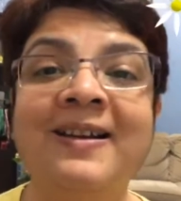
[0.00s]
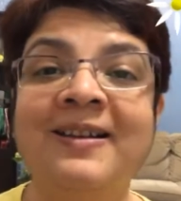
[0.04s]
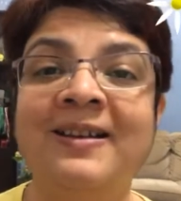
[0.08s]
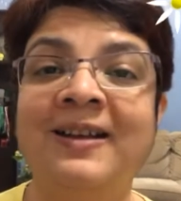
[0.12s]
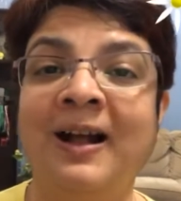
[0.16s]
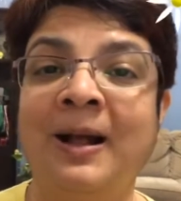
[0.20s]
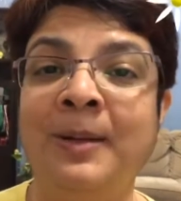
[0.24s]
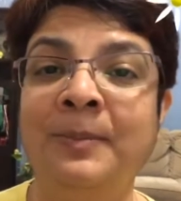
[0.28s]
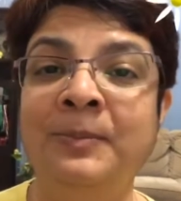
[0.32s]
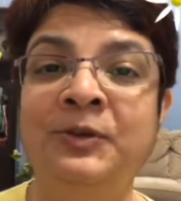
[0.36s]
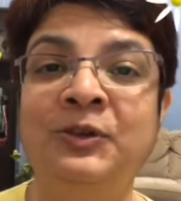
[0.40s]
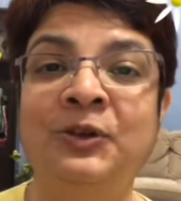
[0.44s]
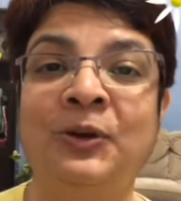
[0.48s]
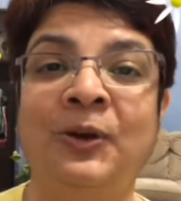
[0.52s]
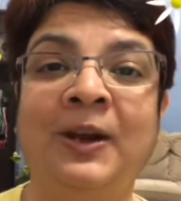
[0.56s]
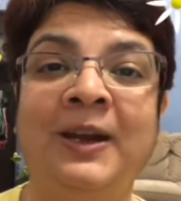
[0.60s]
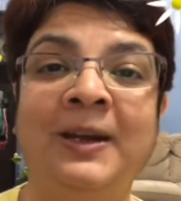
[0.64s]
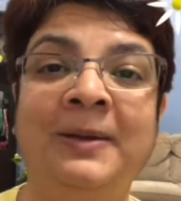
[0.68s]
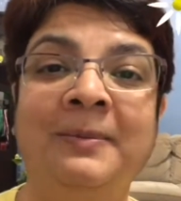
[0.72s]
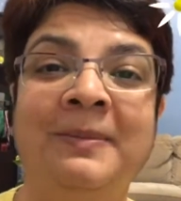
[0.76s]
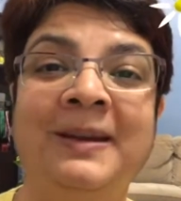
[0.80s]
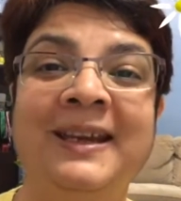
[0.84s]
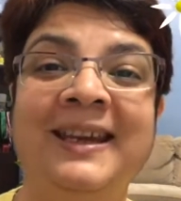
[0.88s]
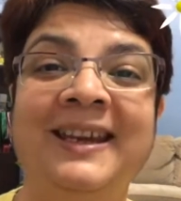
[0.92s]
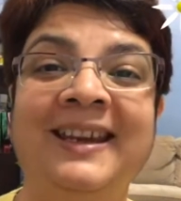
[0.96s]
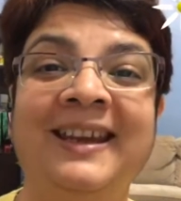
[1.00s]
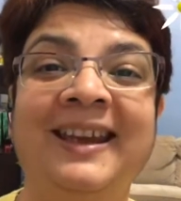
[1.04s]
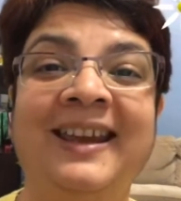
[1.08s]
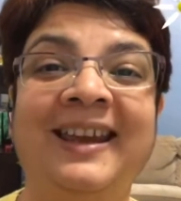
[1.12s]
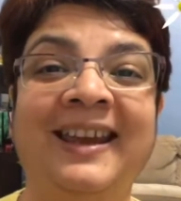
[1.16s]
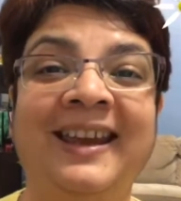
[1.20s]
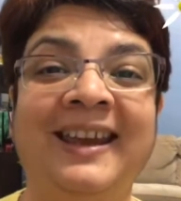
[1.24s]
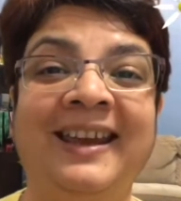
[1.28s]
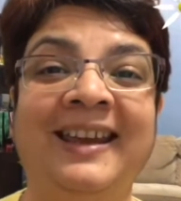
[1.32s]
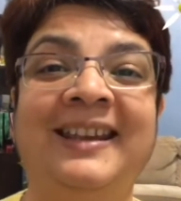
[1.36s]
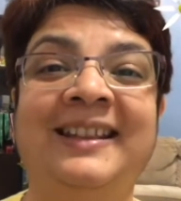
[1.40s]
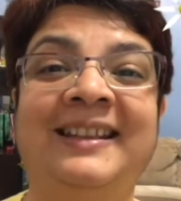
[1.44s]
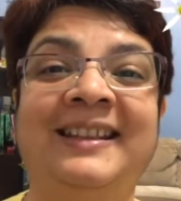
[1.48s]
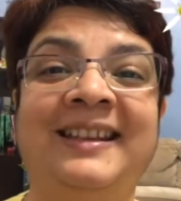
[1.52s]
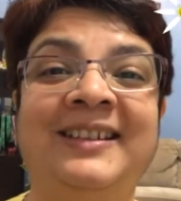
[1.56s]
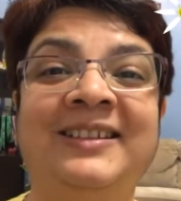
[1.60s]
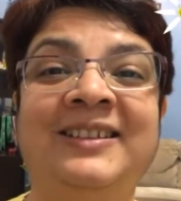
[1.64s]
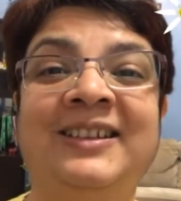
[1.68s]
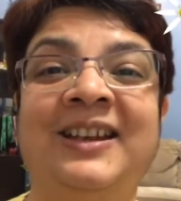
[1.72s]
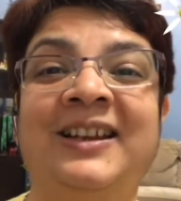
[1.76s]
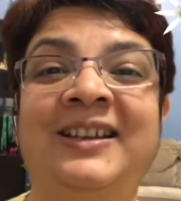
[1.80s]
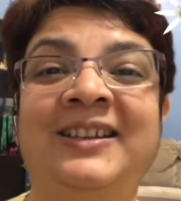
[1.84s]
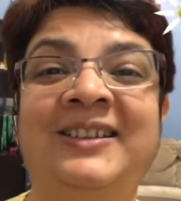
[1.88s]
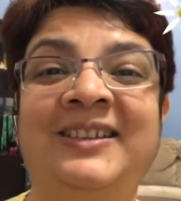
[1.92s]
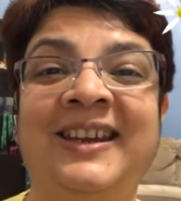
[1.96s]
Come join me in the
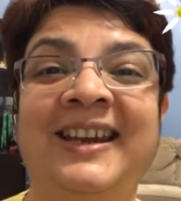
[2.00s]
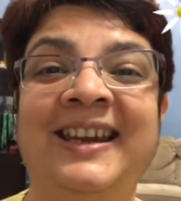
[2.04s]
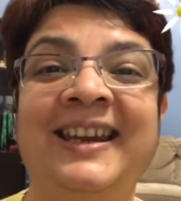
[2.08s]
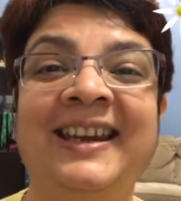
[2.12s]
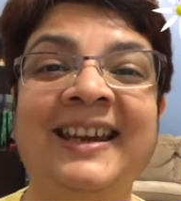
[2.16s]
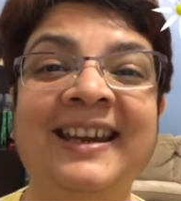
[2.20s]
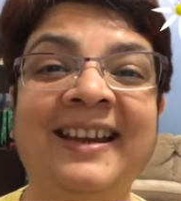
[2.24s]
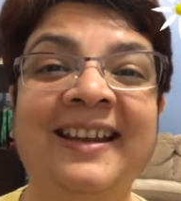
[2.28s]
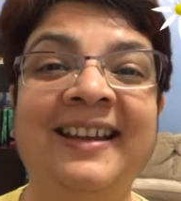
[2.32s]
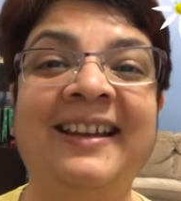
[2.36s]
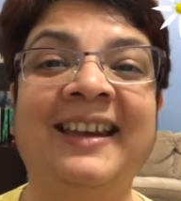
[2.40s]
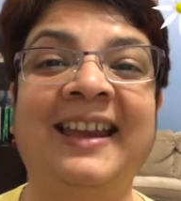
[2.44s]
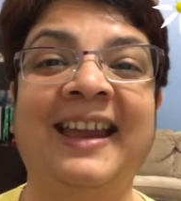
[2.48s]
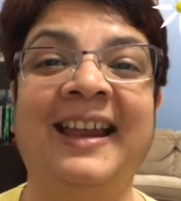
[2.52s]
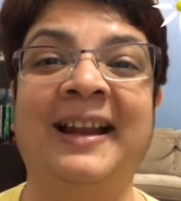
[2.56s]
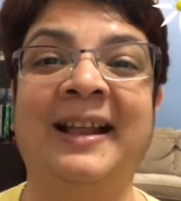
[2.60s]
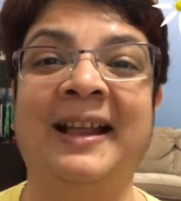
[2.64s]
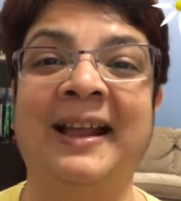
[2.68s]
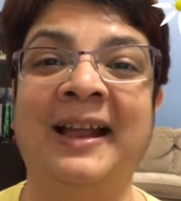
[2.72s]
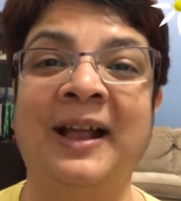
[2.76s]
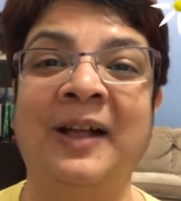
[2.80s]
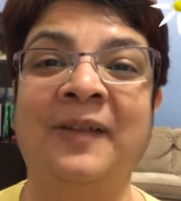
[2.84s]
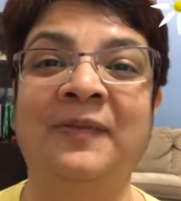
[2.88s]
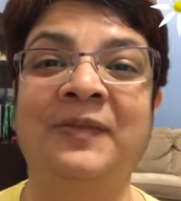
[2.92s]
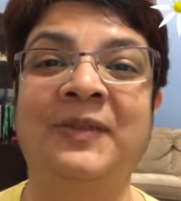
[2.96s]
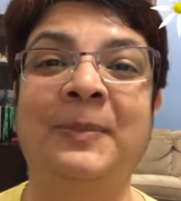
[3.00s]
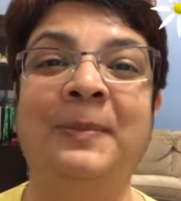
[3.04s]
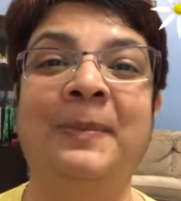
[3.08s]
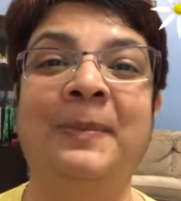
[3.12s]
Cha-Ching, Can I Have the